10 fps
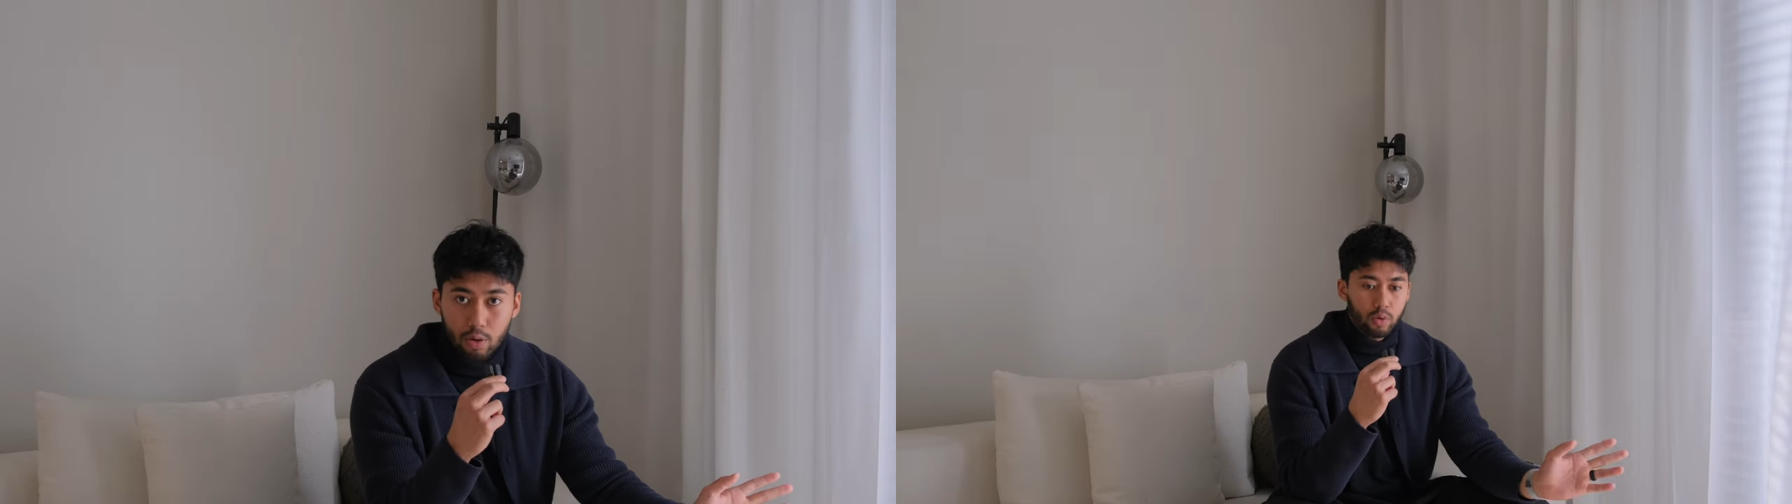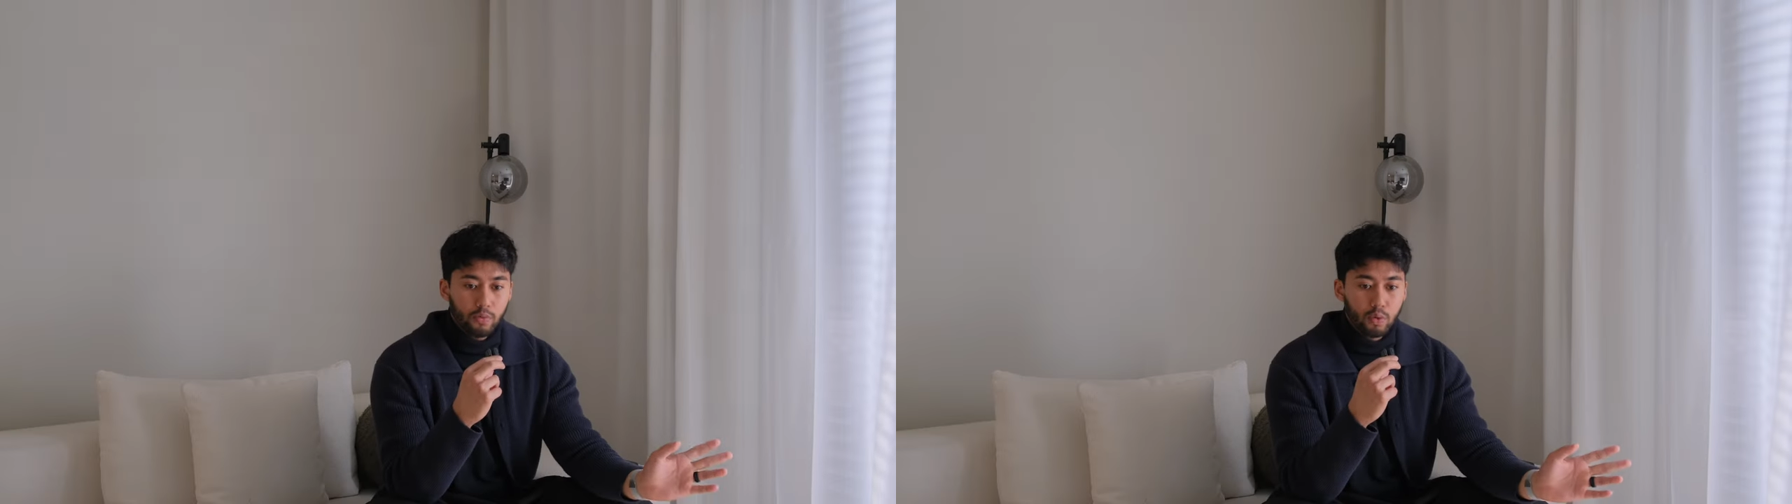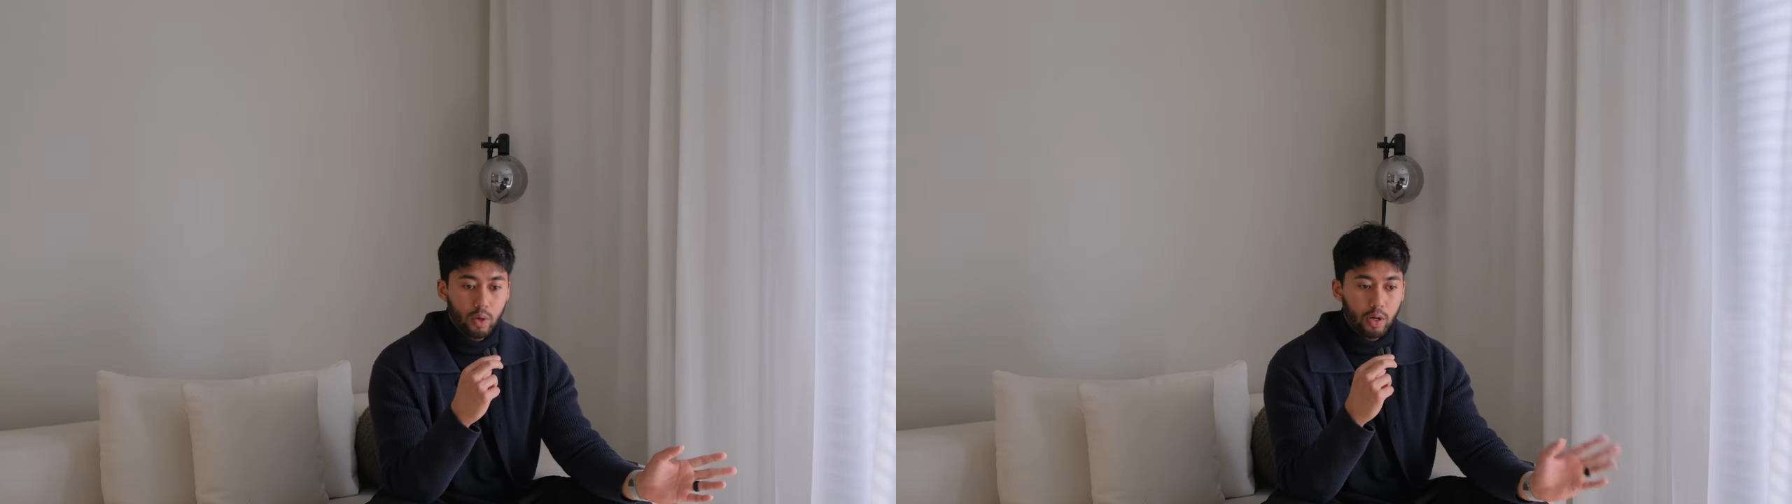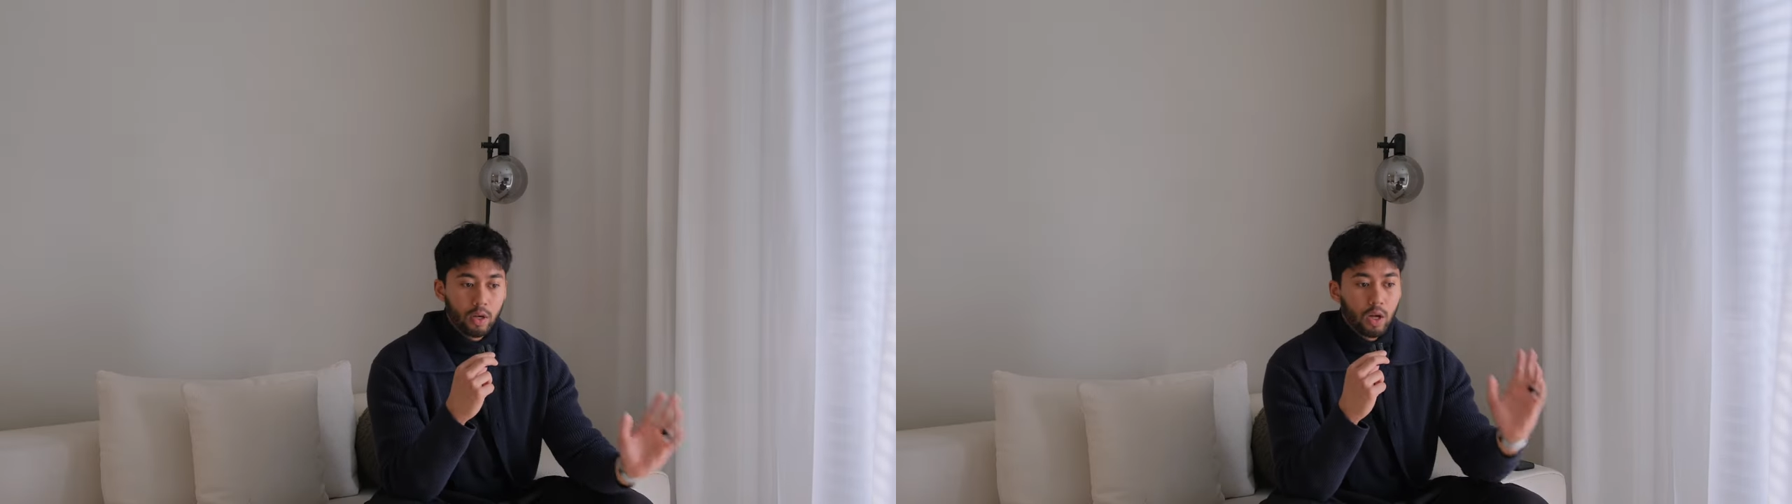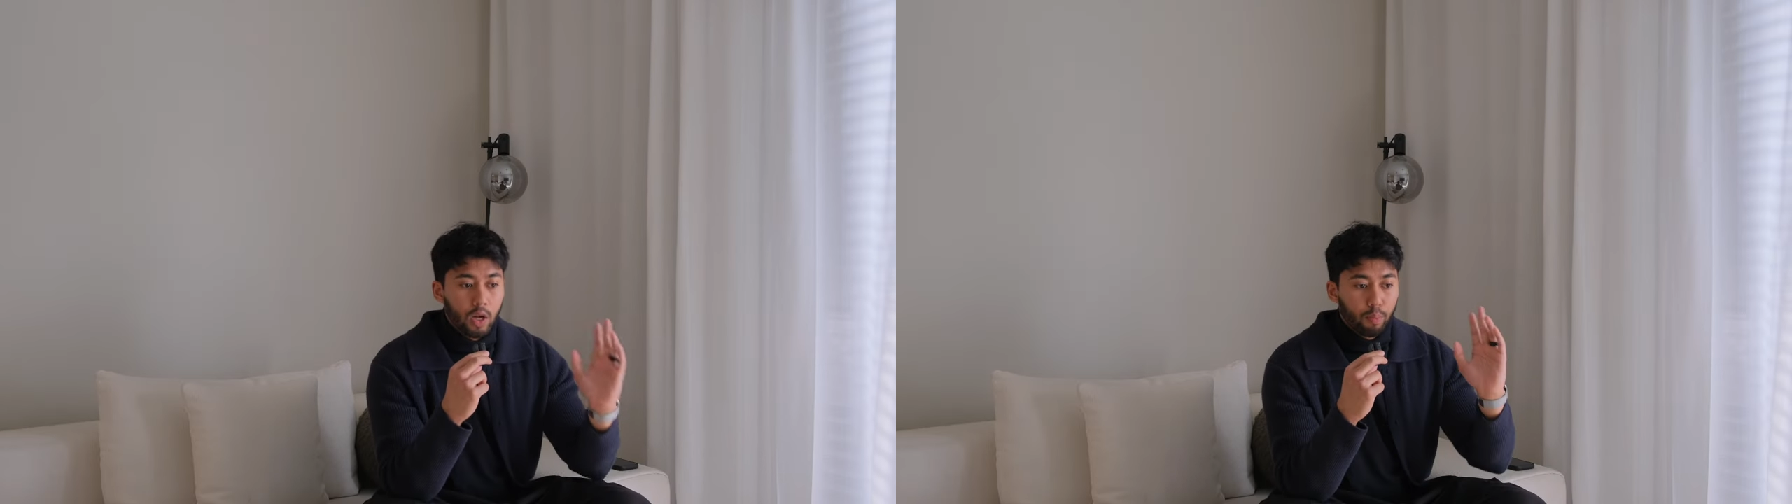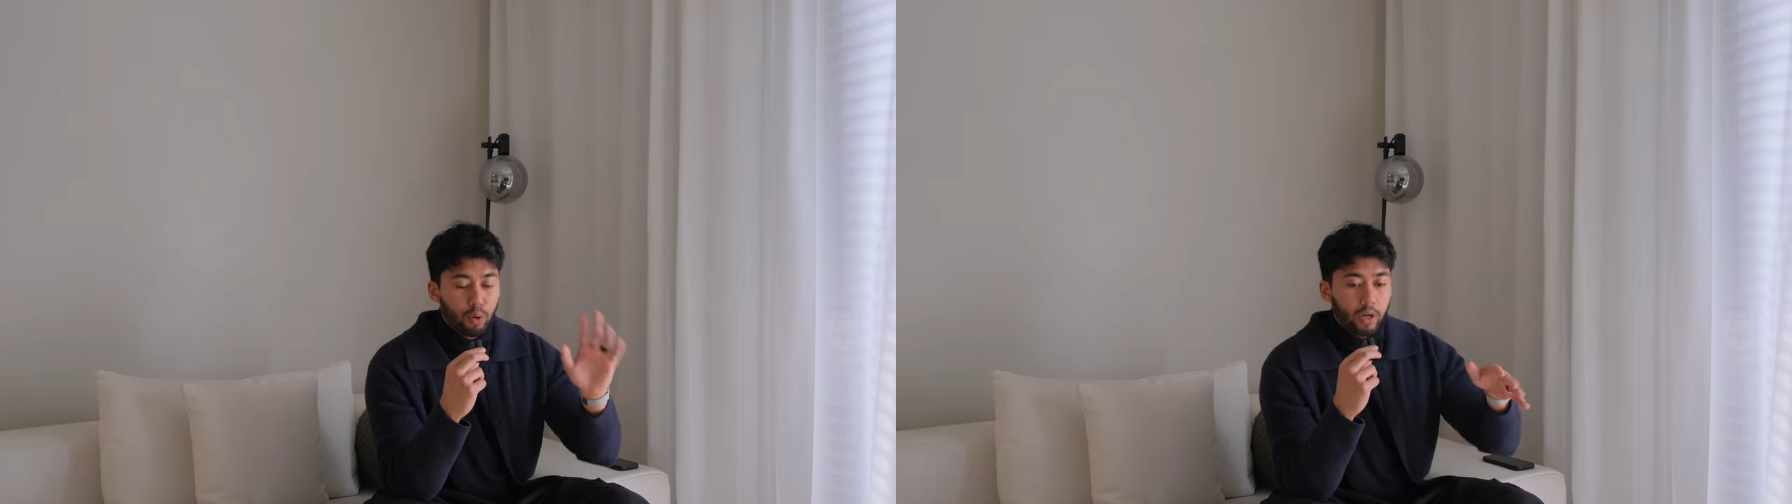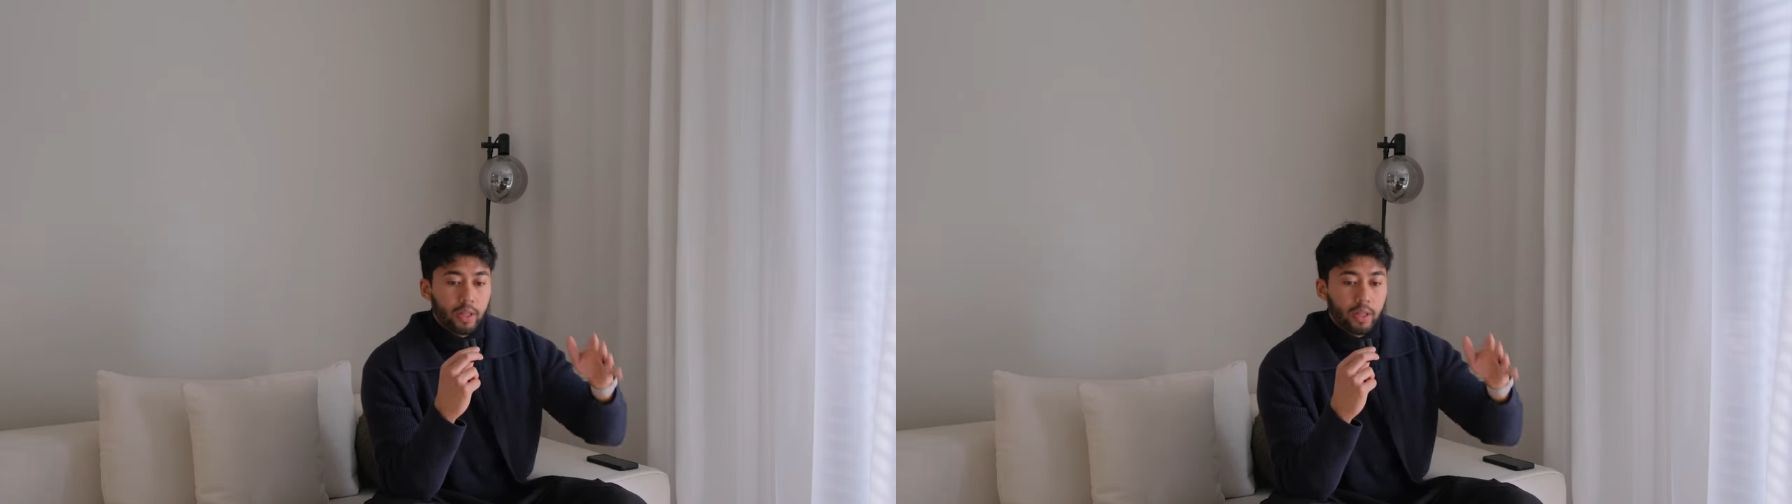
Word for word: whoever you want to put in